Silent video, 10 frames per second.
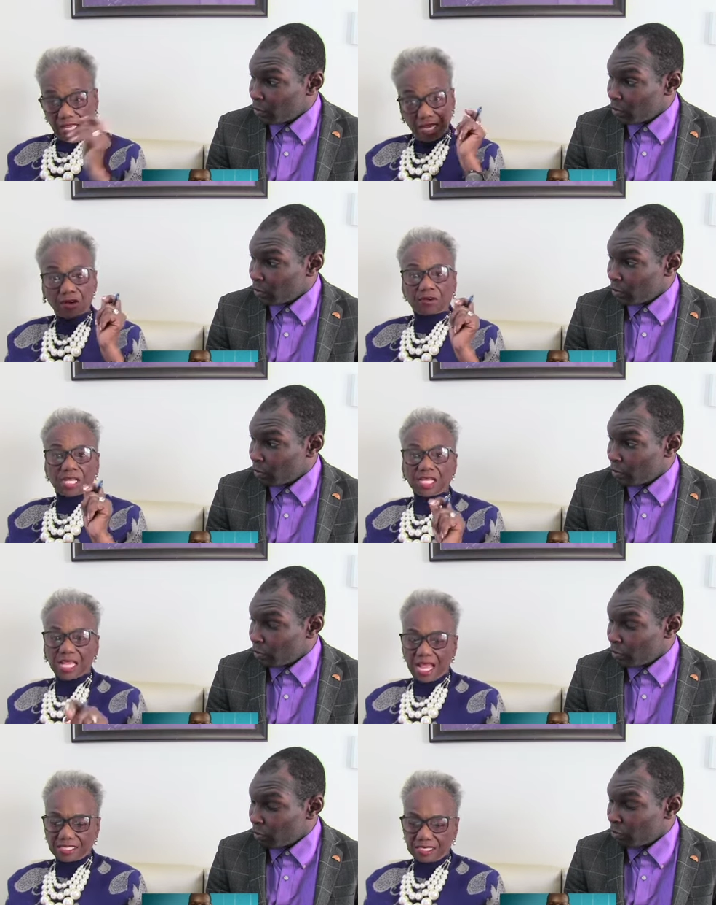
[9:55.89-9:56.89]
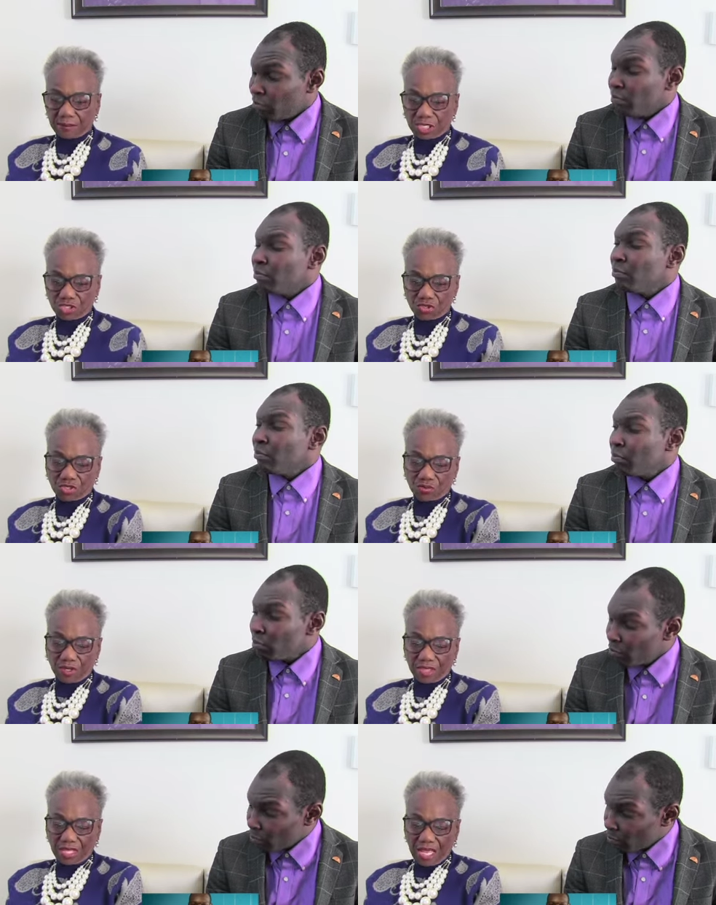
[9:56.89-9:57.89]
Speaker 1: hearing. He has some issues
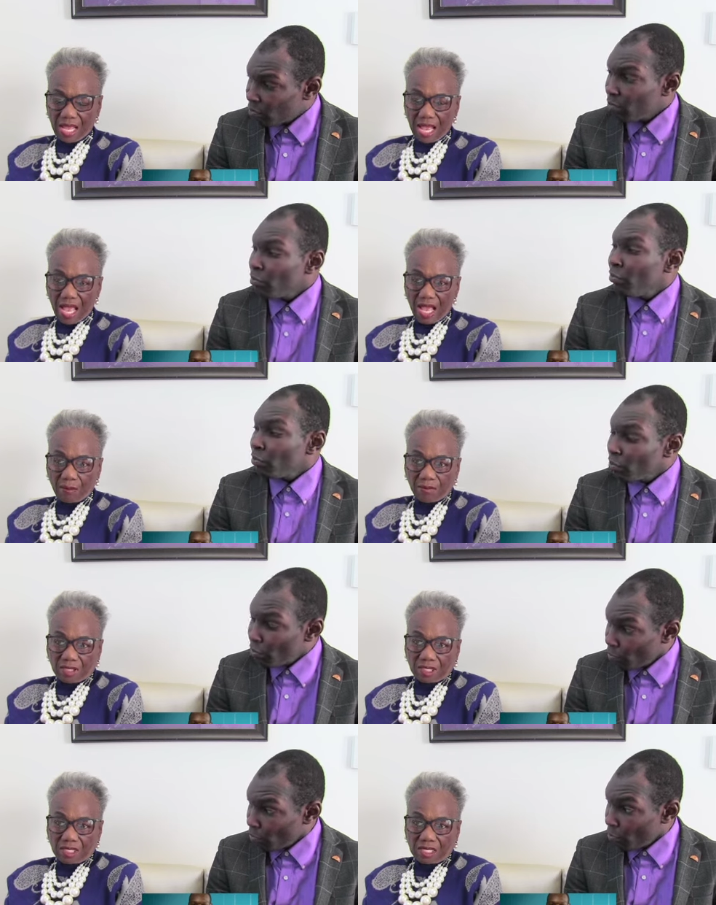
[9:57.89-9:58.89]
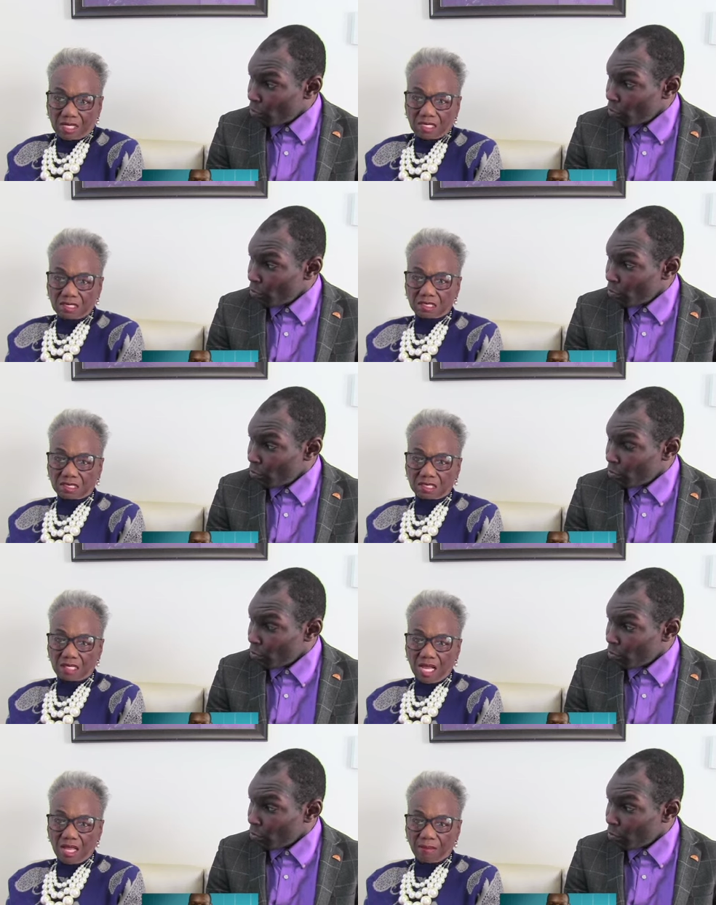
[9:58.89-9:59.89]
with um, lung
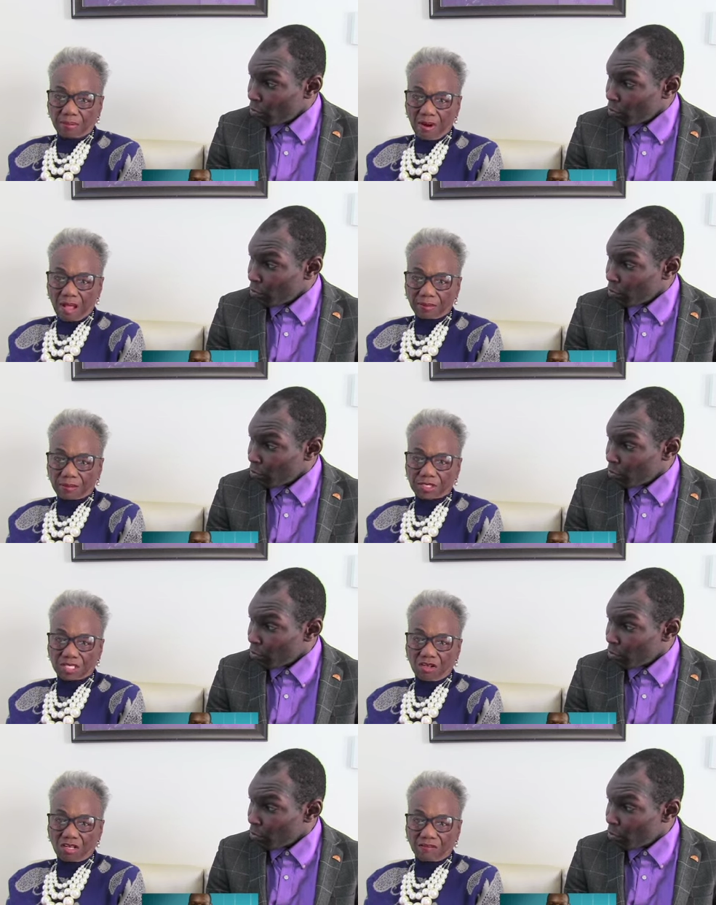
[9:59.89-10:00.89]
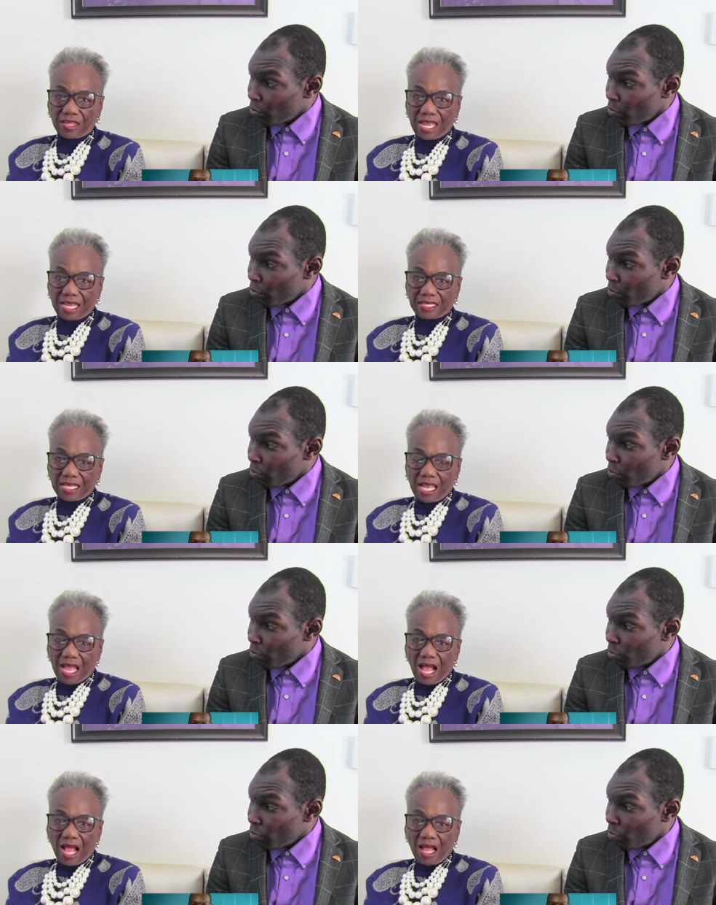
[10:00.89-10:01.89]
um, problems and all of that.
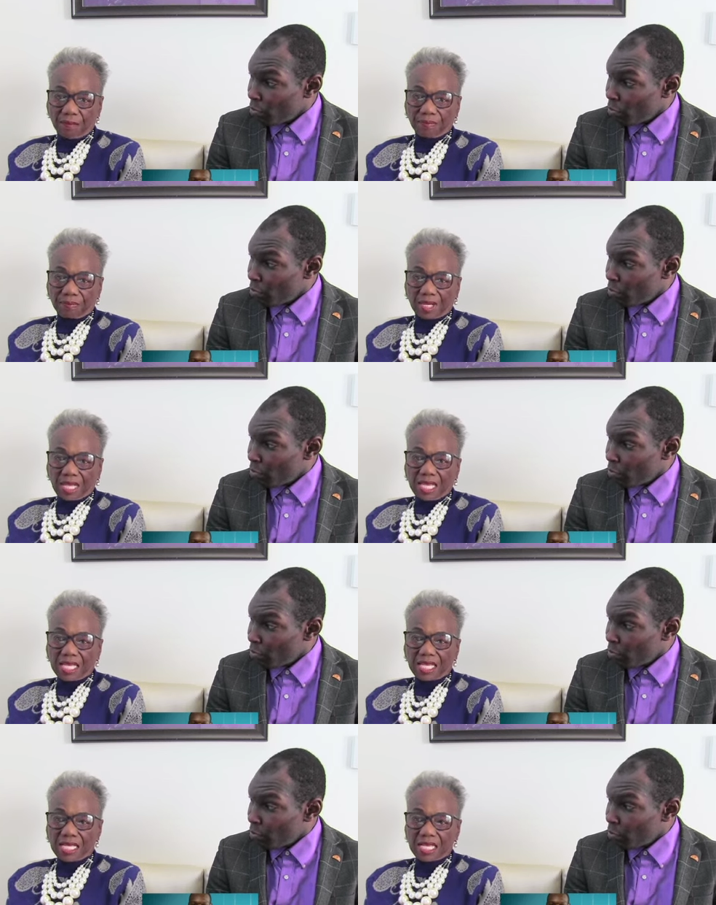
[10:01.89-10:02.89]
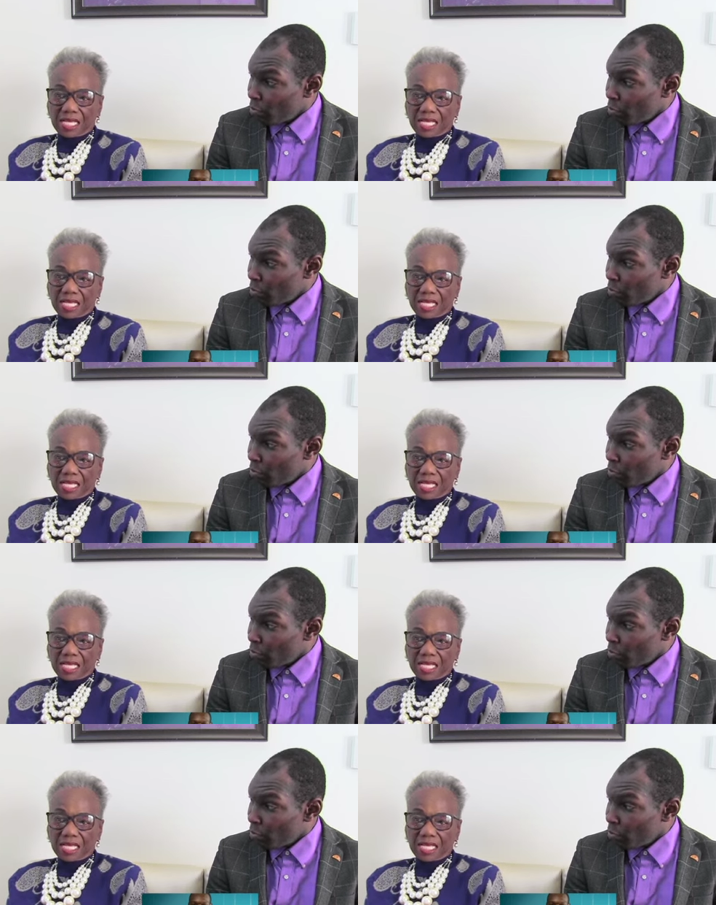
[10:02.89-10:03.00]
Um, he